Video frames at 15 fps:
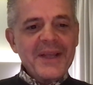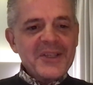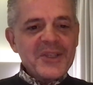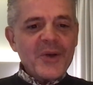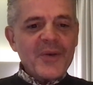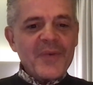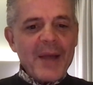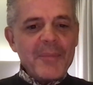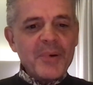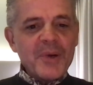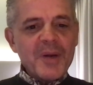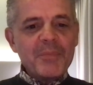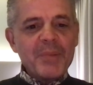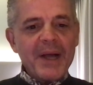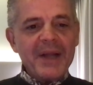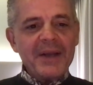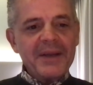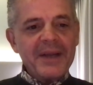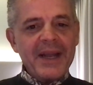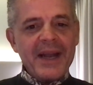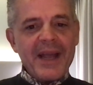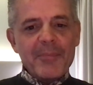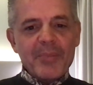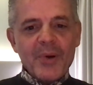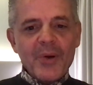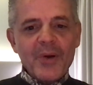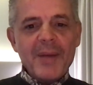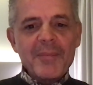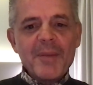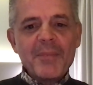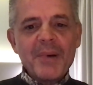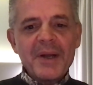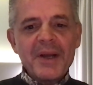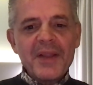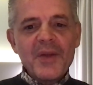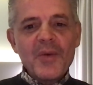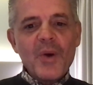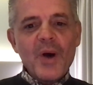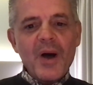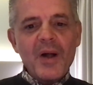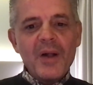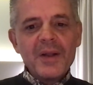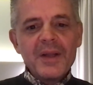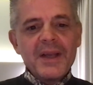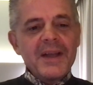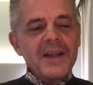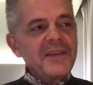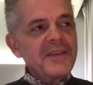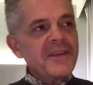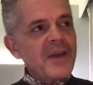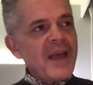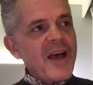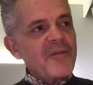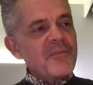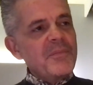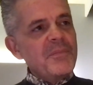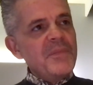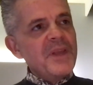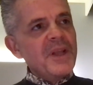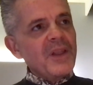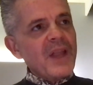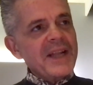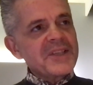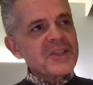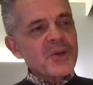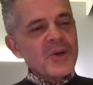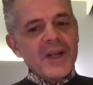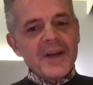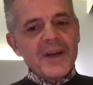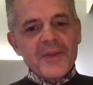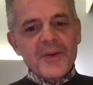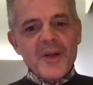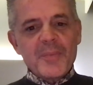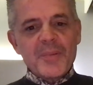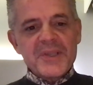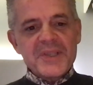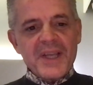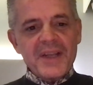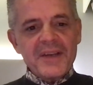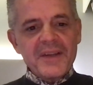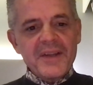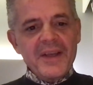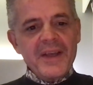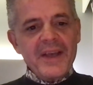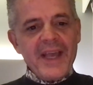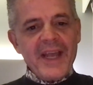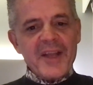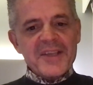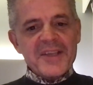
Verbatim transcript: So if I put a button and I program the button on the wall to have the lights turn on at thirty percent and it